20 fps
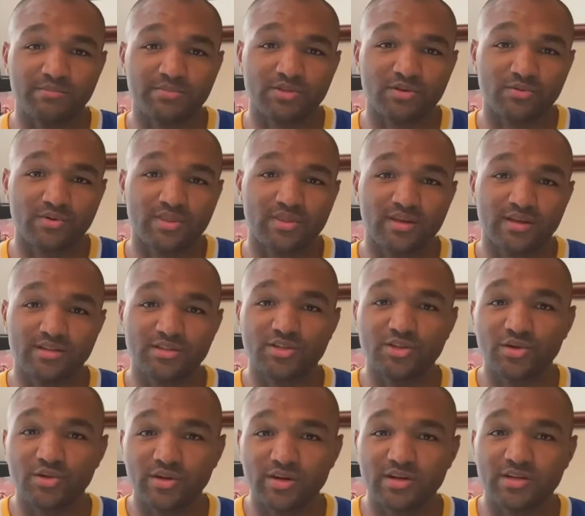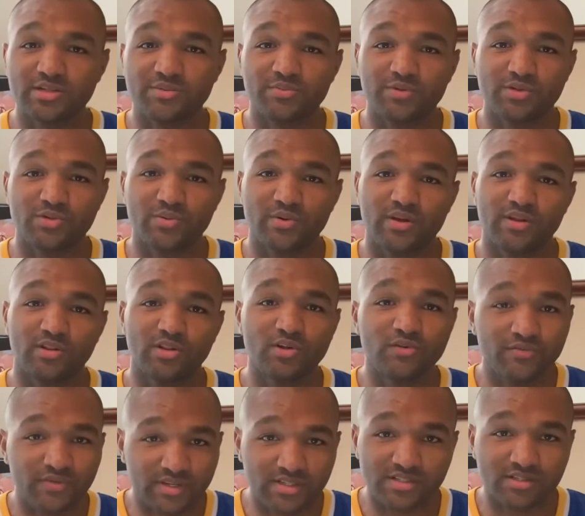So within two years between
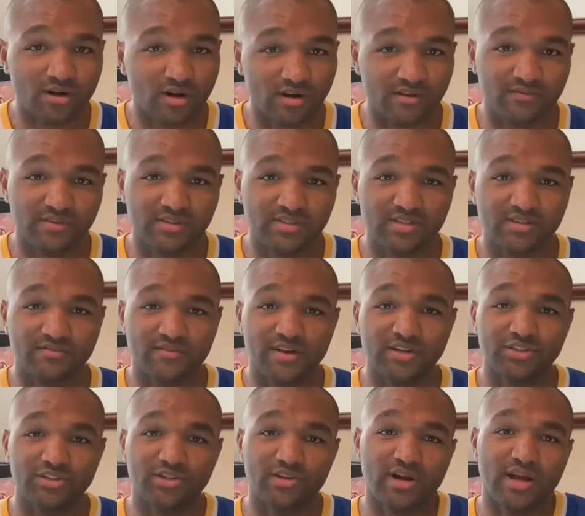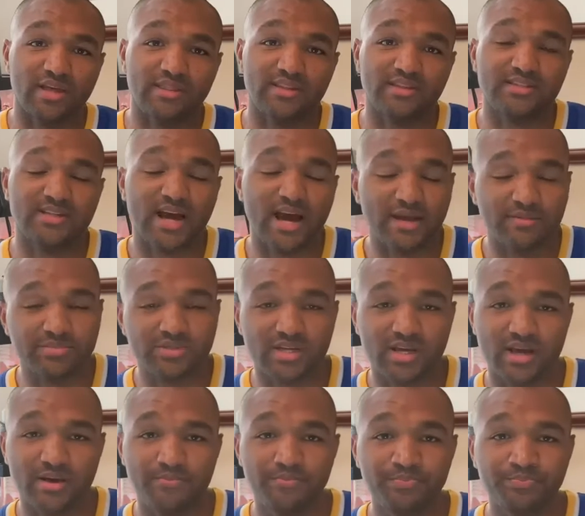Luffy's start of his adventure and the time
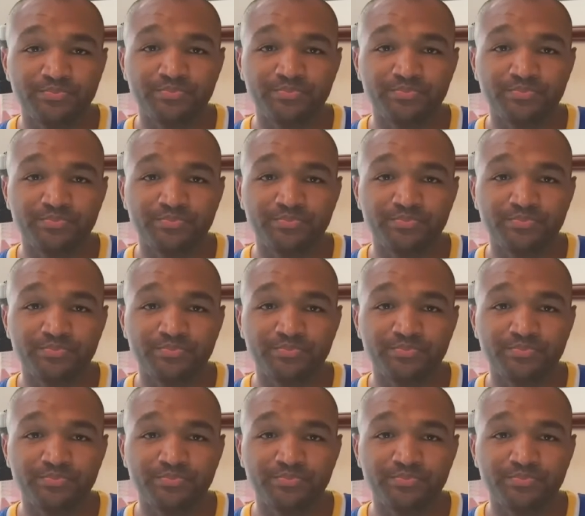skip,